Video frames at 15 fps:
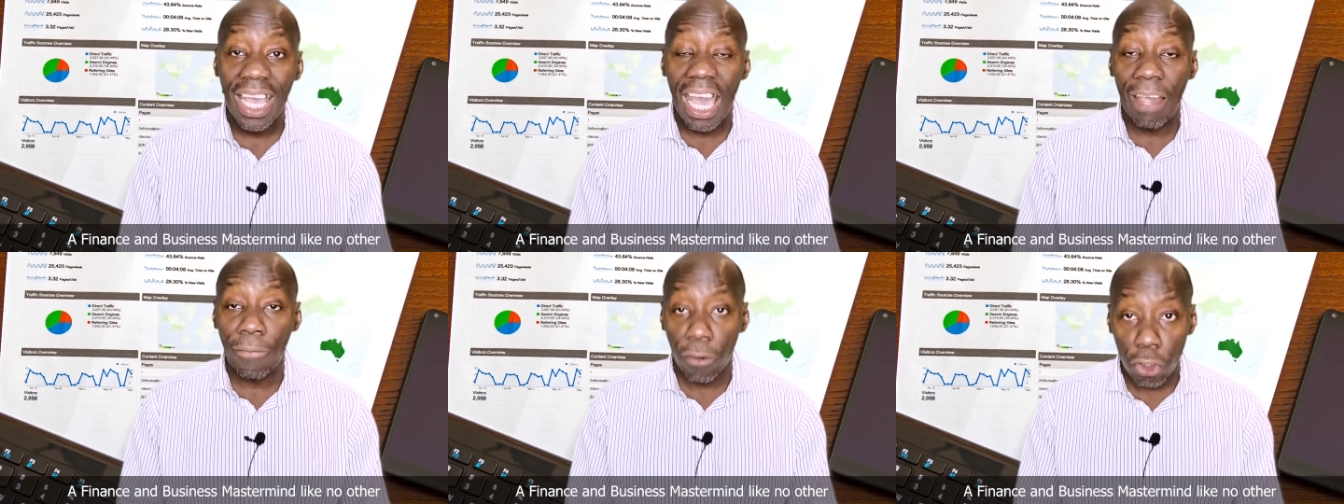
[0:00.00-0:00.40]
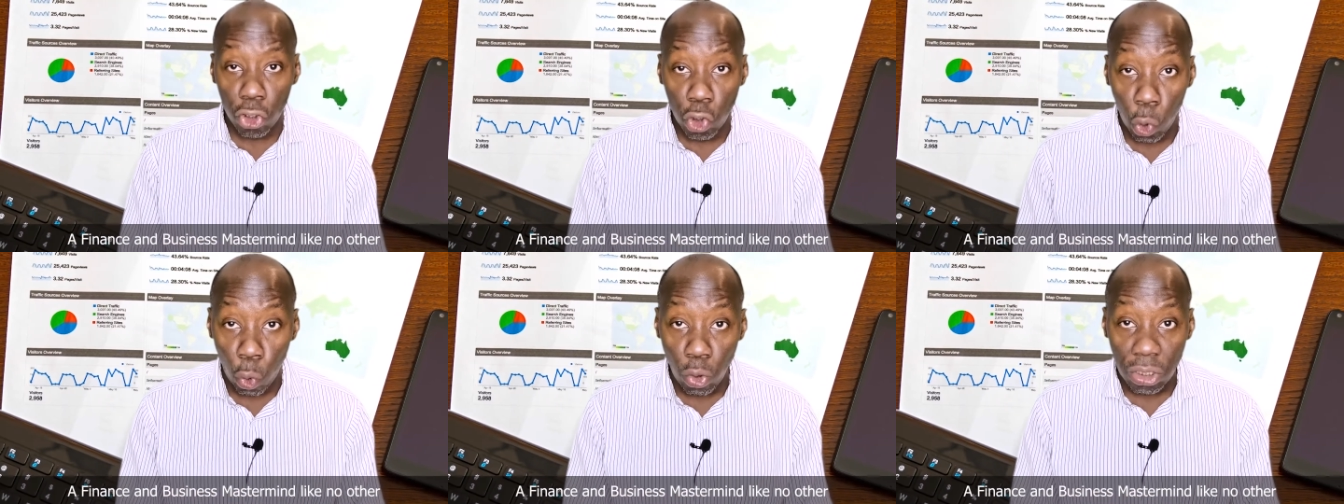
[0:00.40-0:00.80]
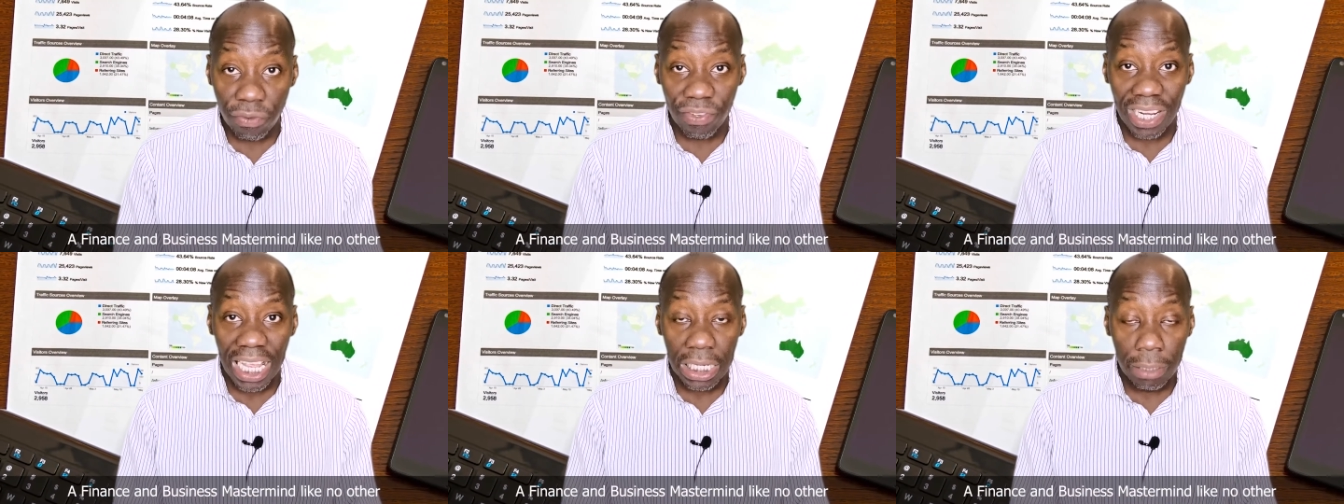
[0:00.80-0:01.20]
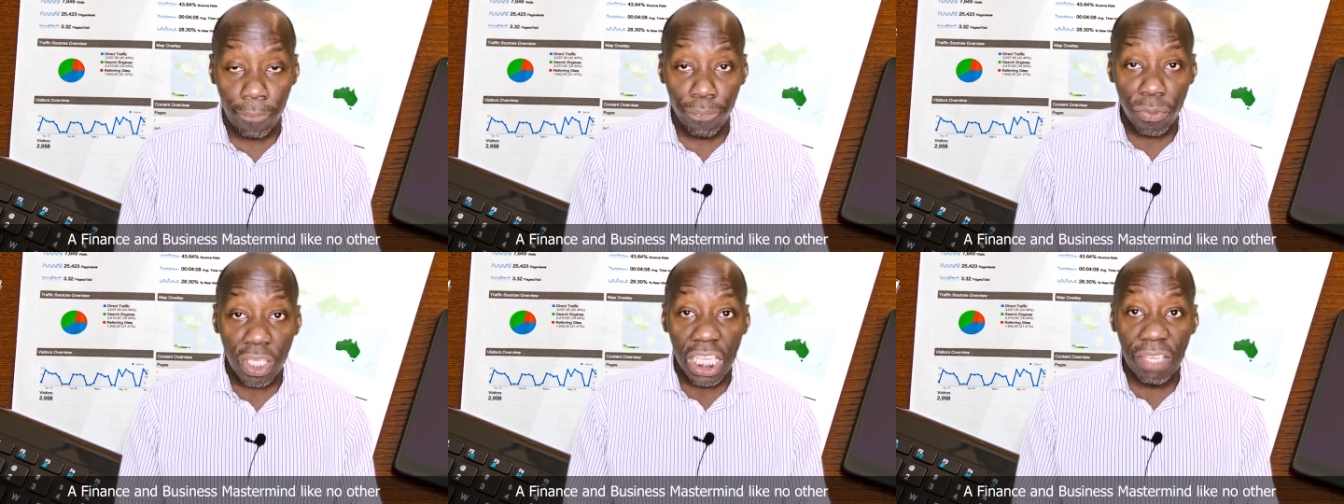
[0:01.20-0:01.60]
I've got tools for that.
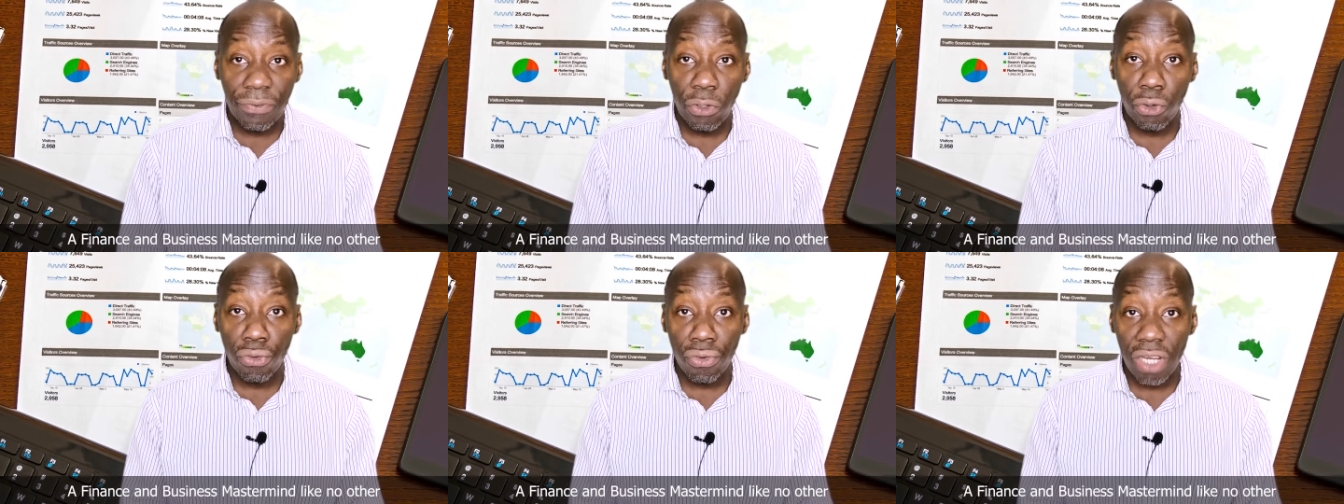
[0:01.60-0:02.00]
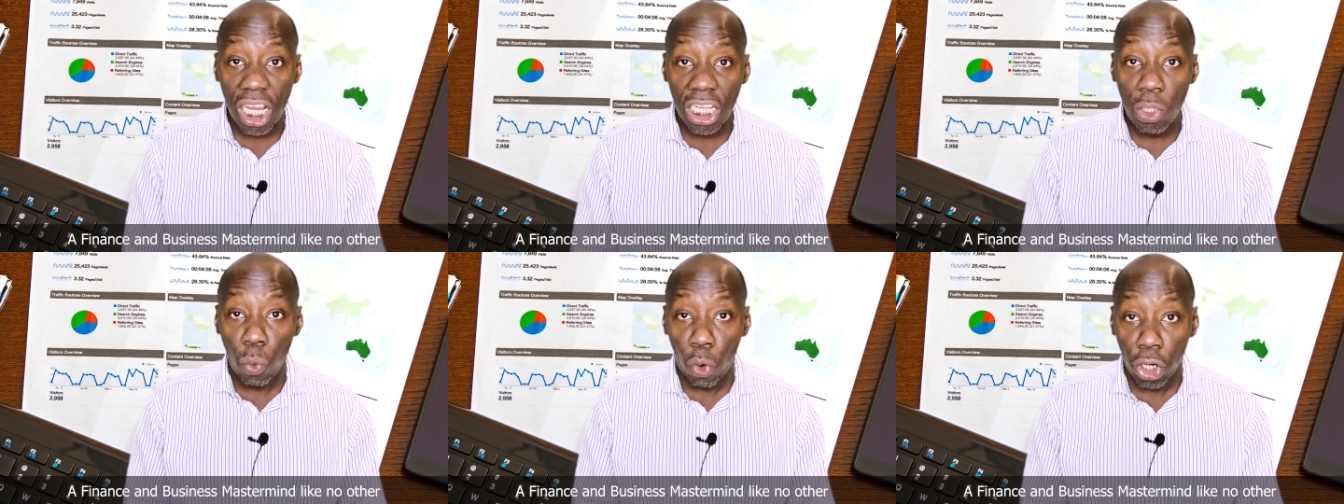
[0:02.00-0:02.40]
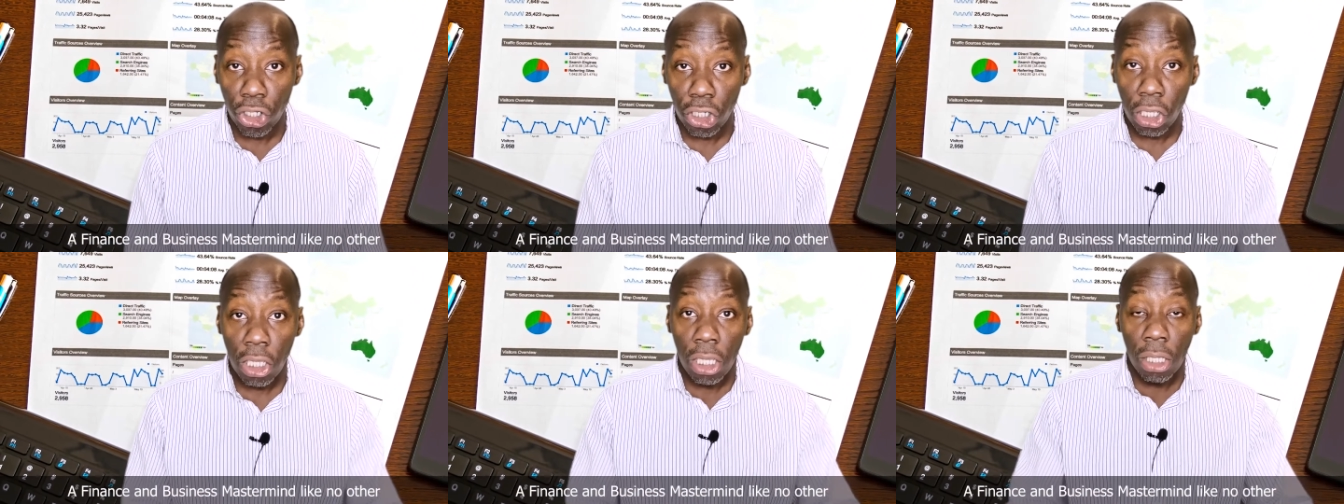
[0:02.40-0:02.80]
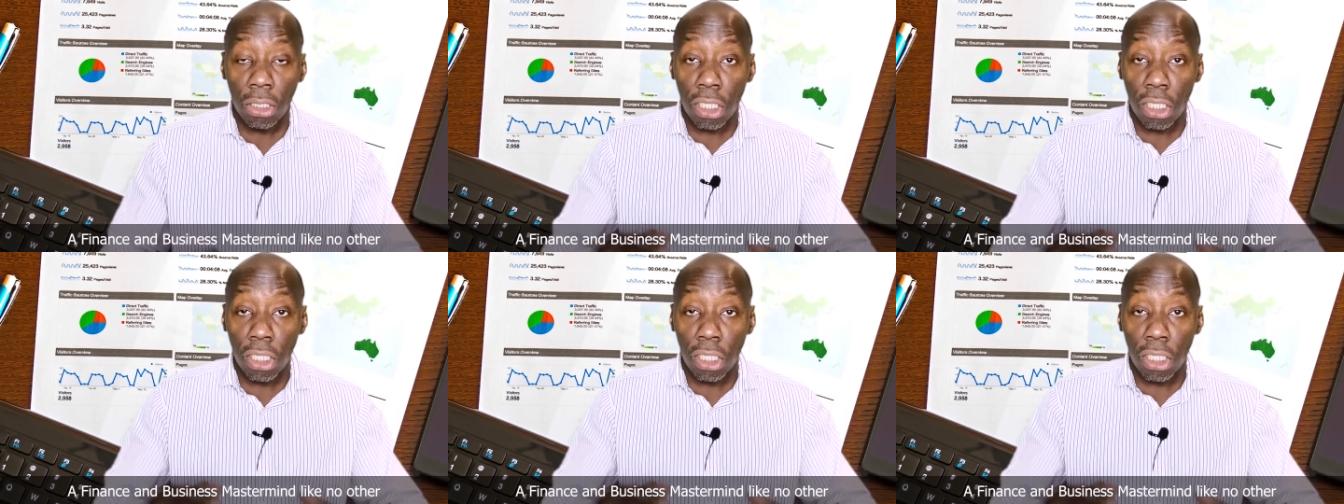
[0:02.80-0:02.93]
If you really want to,